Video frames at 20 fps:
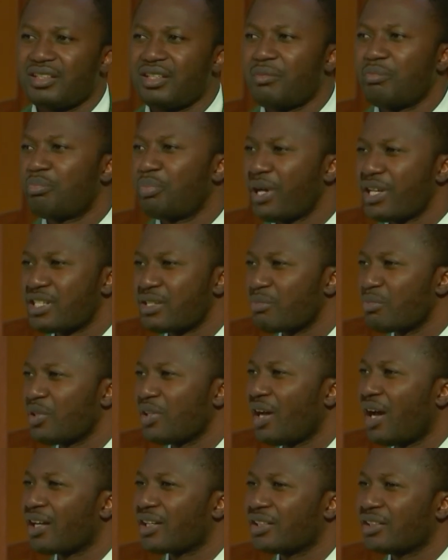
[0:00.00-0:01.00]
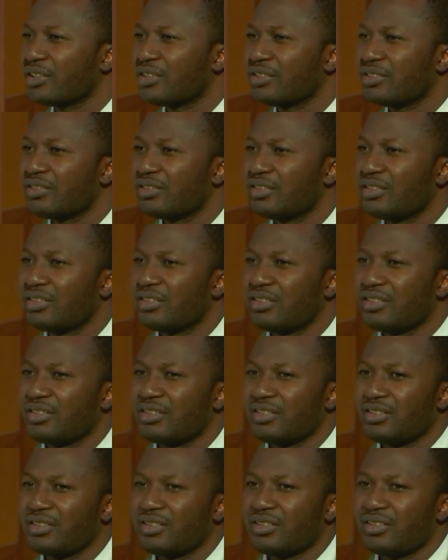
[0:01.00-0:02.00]
The best miracle
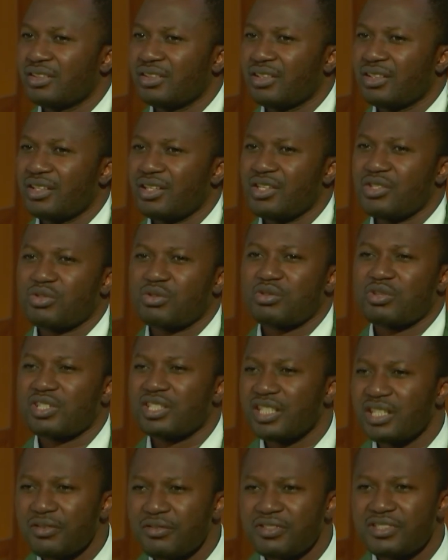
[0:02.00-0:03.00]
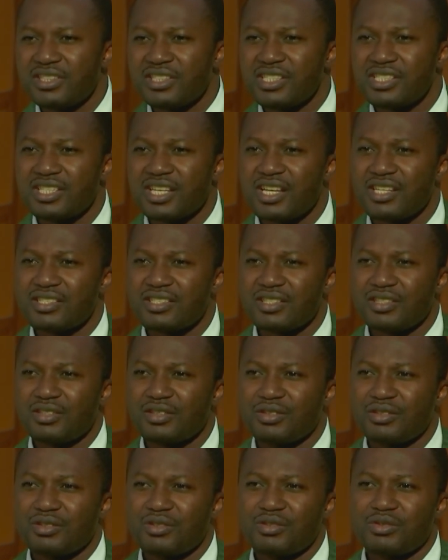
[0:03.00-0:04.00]
is to give Jesus
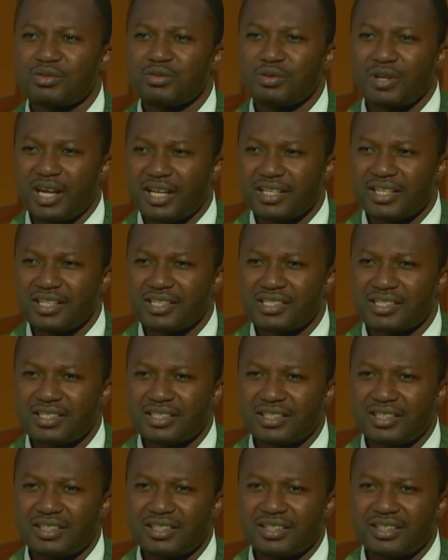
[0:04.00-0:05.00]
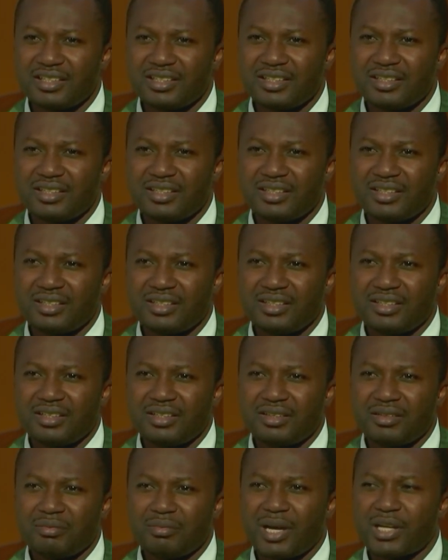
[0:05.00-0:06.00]
to others
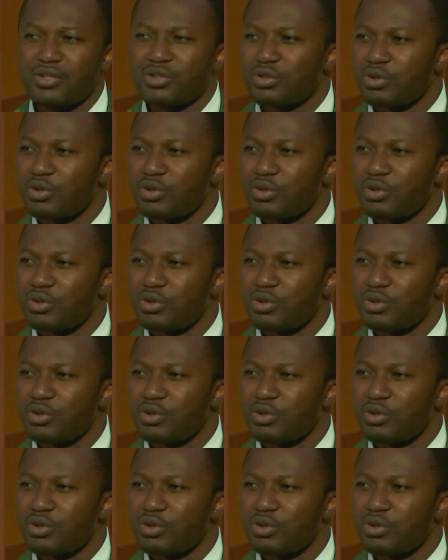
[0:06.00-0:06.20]
by